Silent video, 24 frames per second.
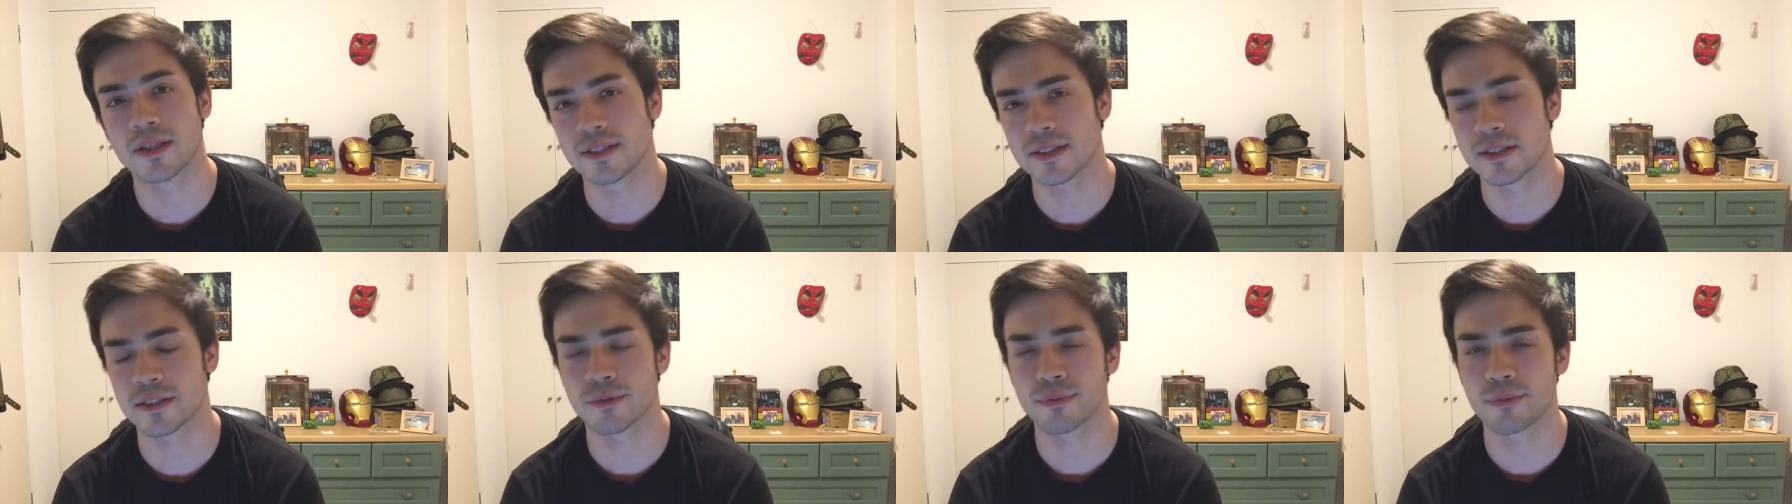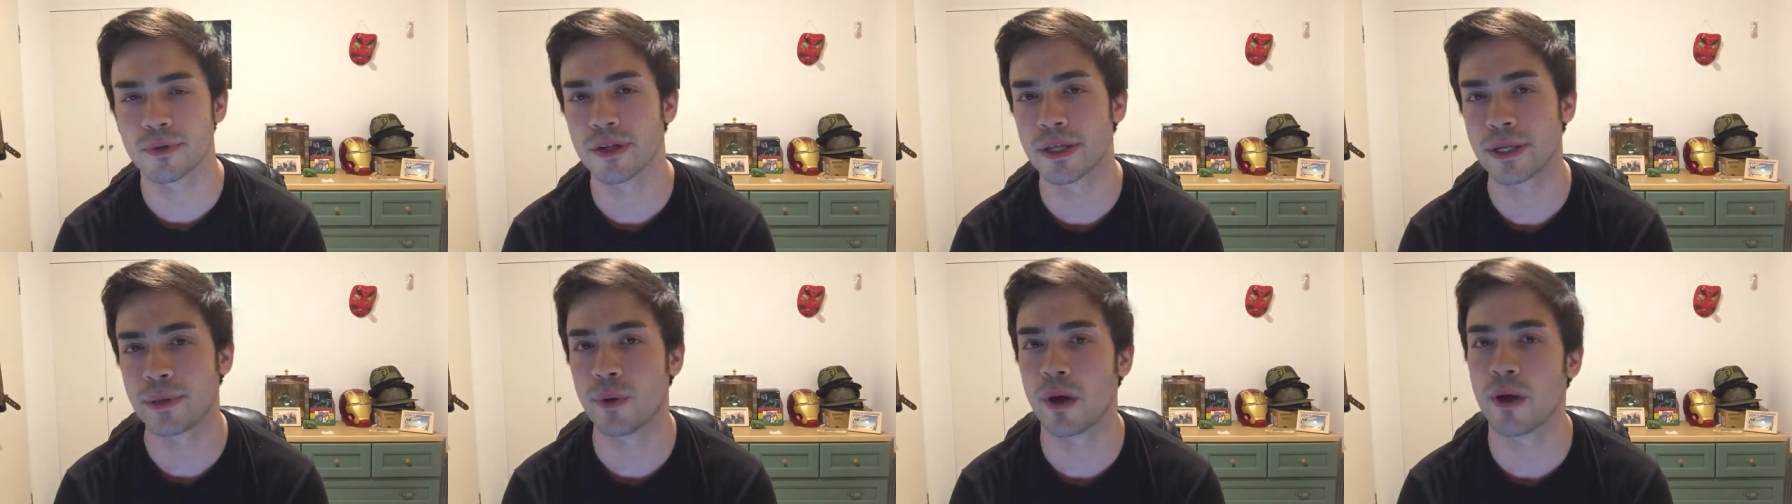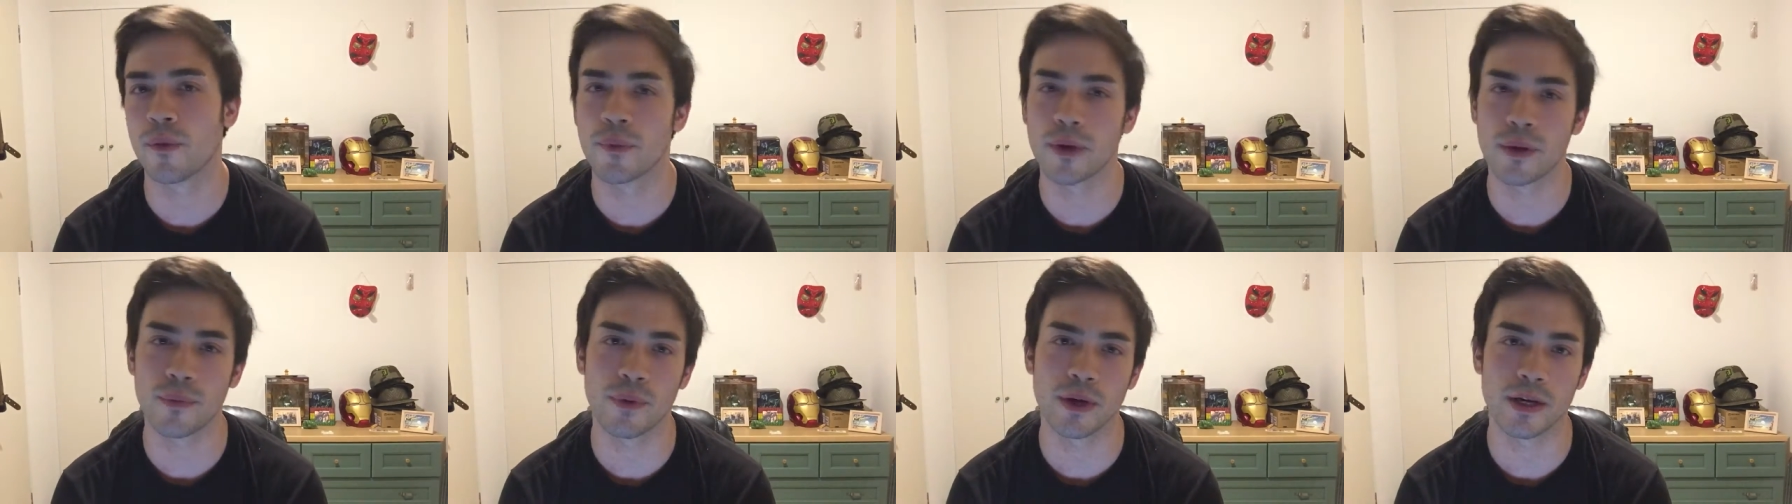Is this really
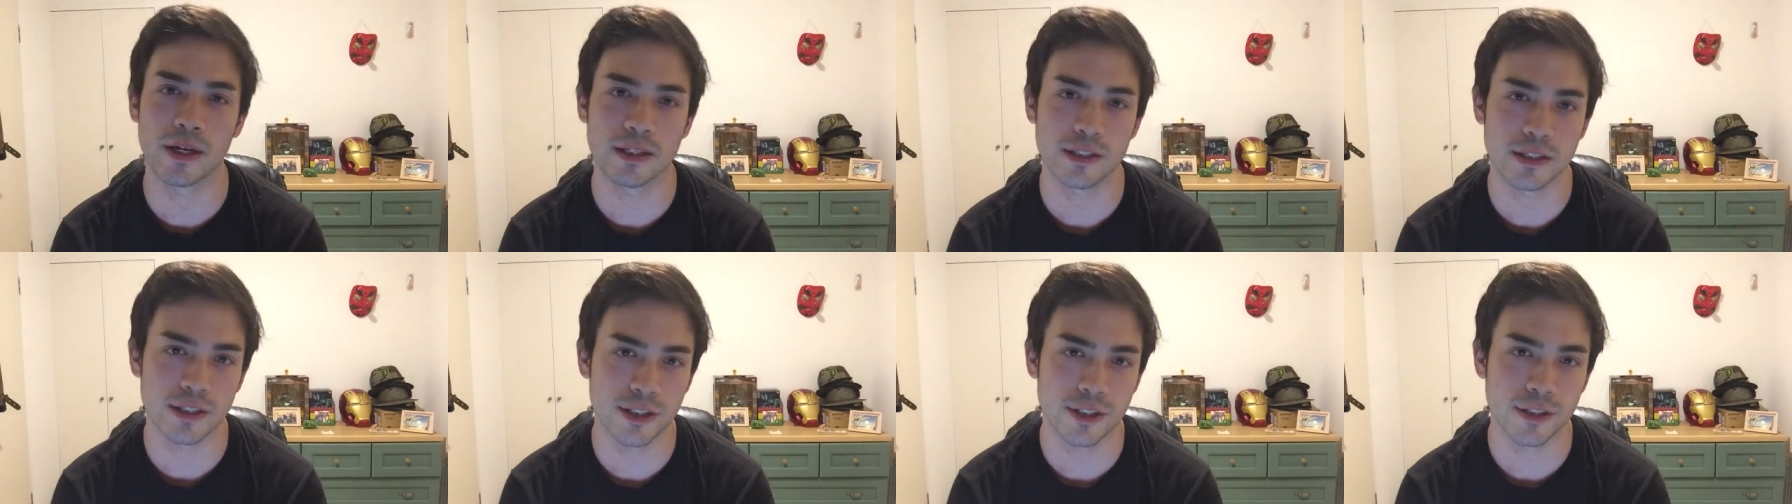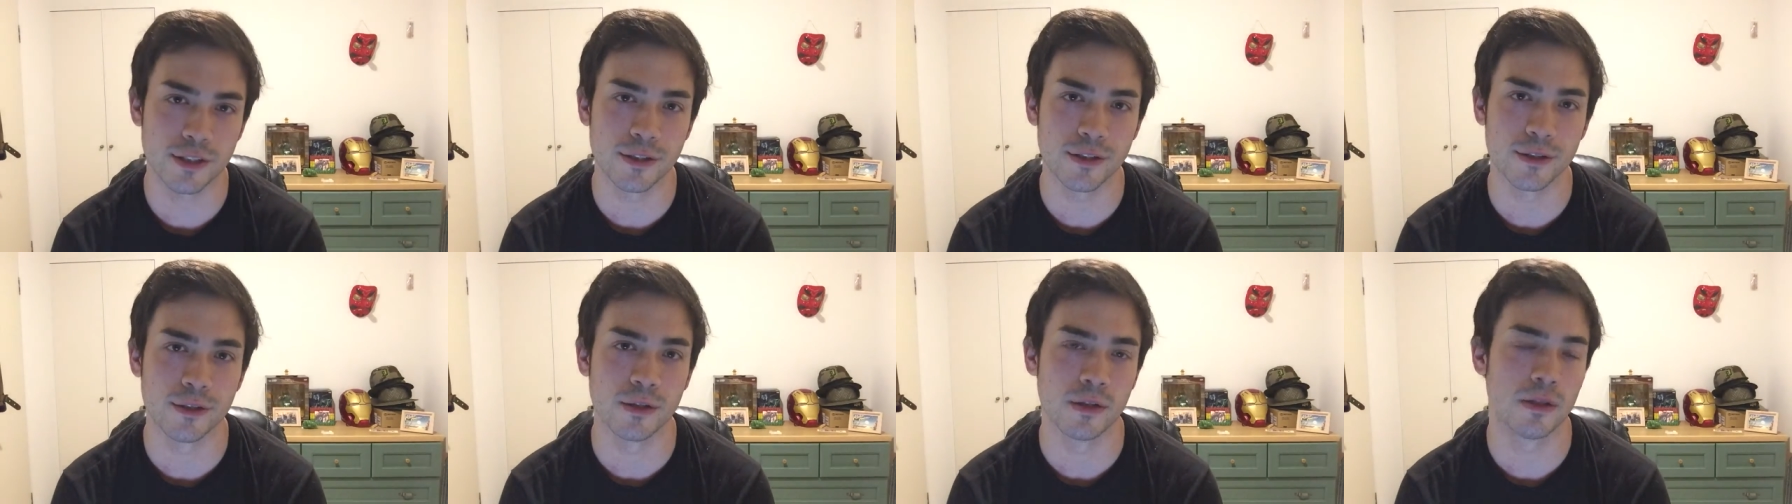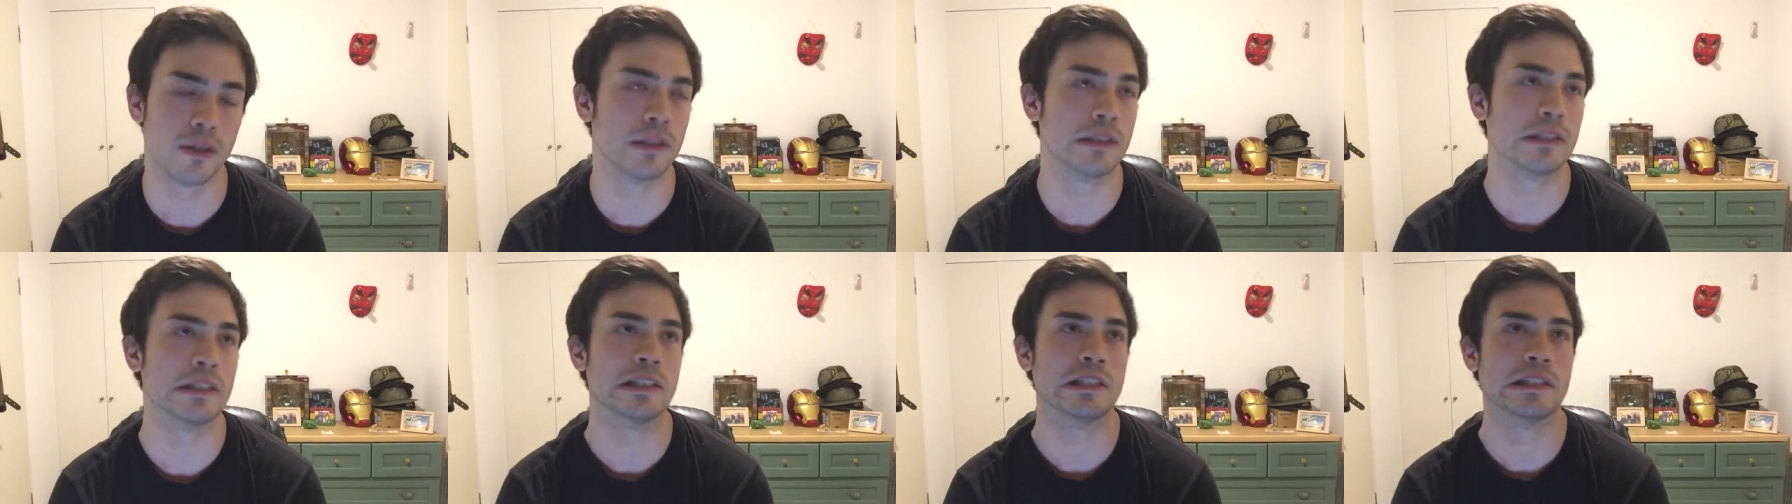what we want to do?